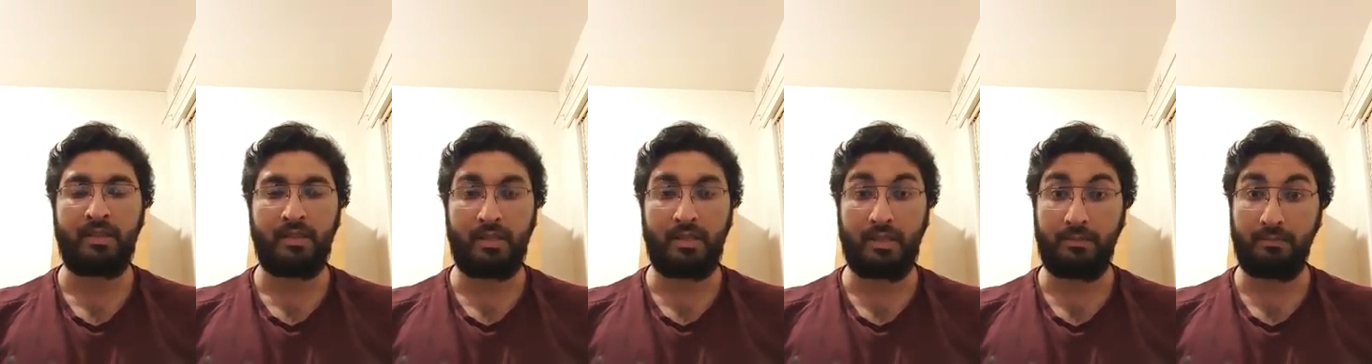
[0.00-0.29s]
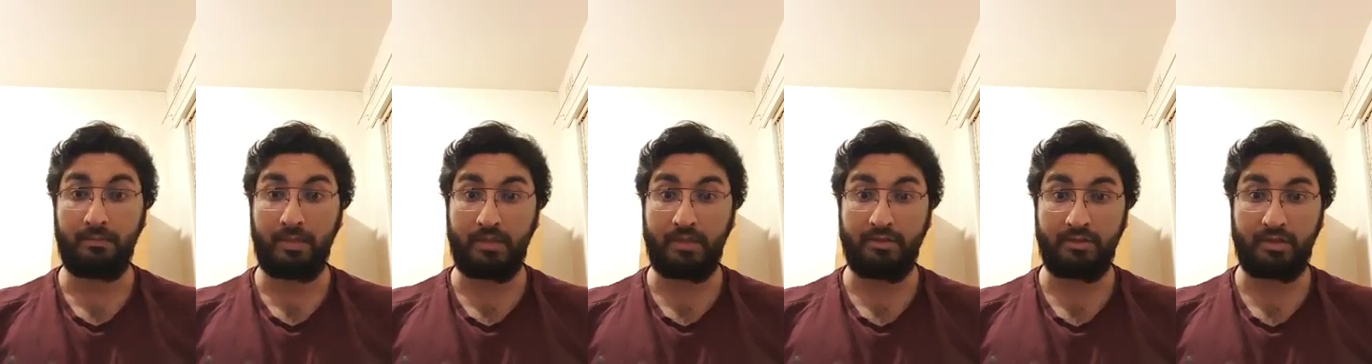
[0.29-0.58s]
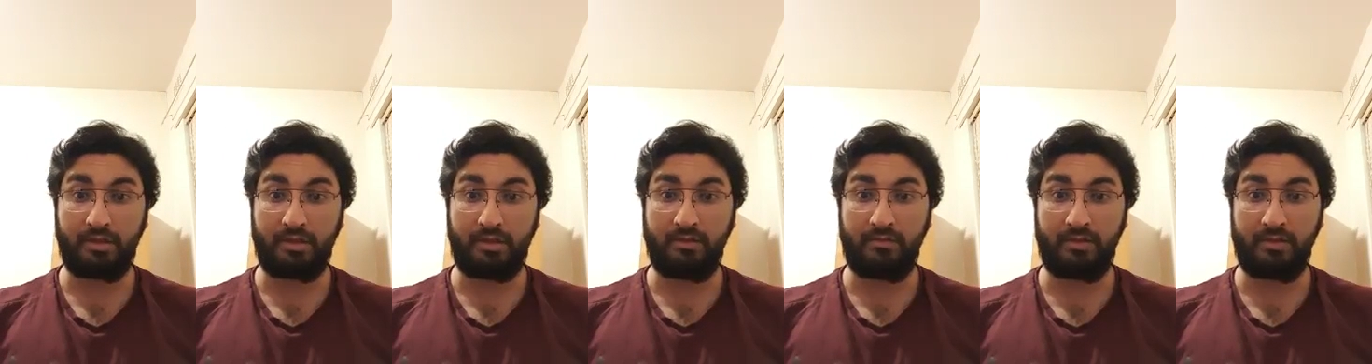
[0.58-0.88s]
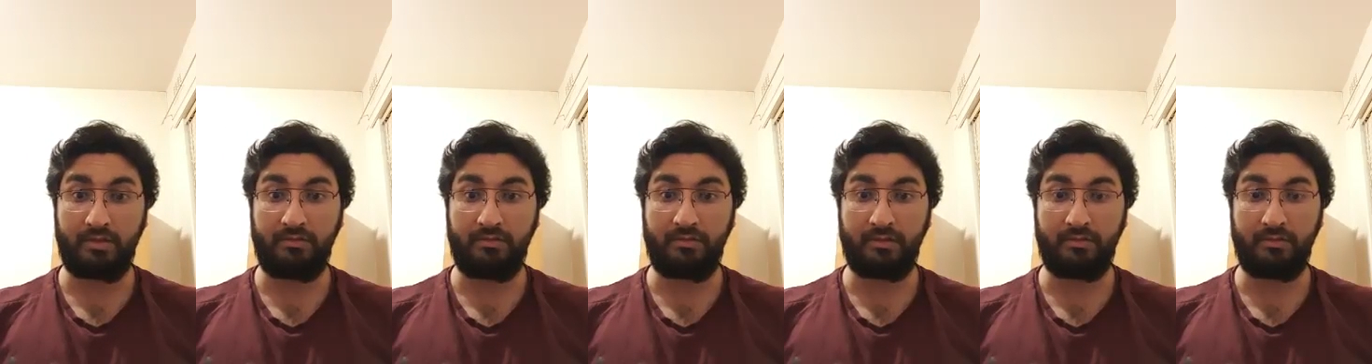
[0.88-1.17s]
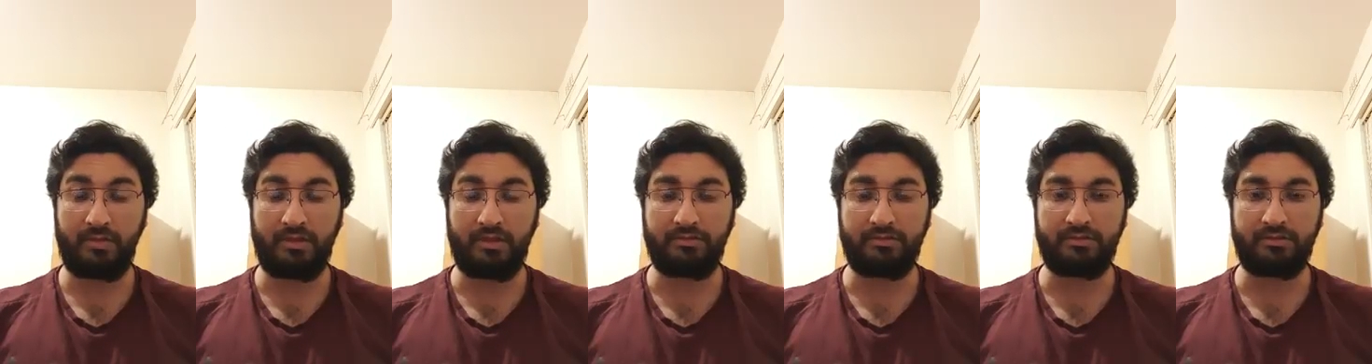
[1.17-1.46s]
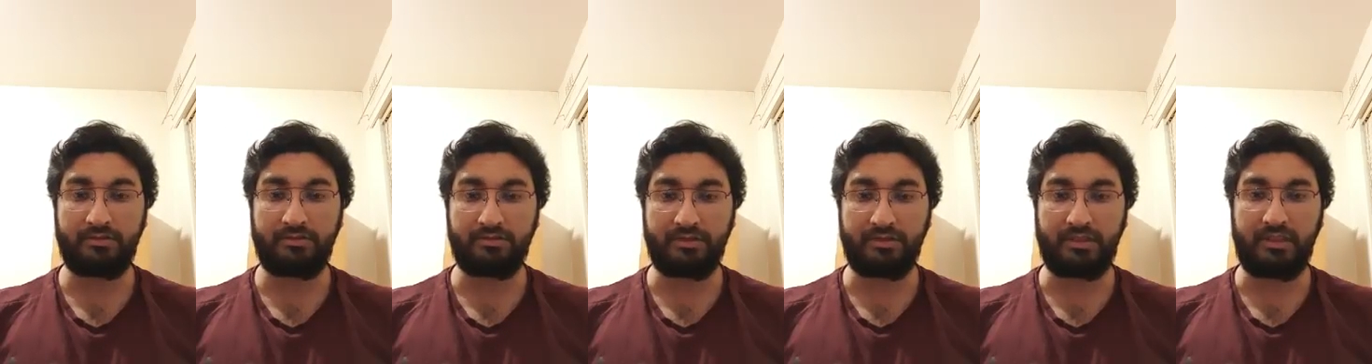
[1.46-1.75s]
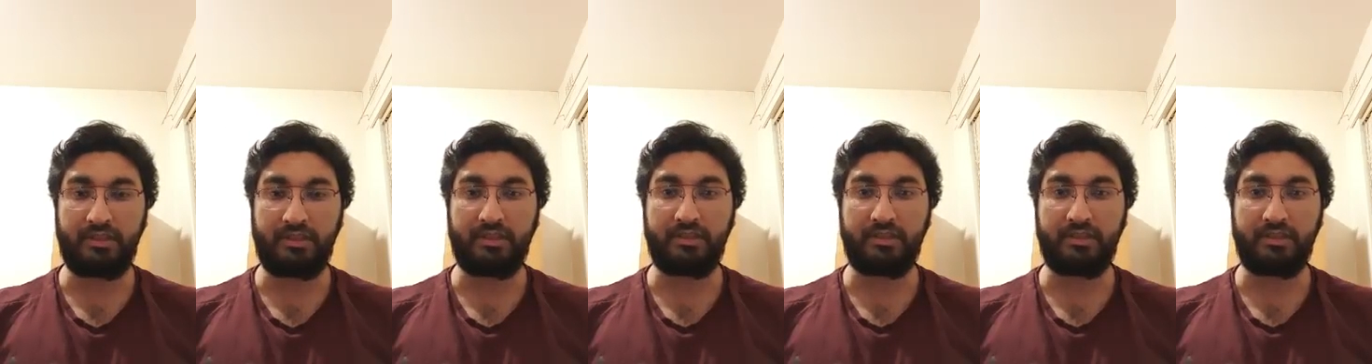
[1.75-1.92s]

And Ben Chilwell from Leicester City.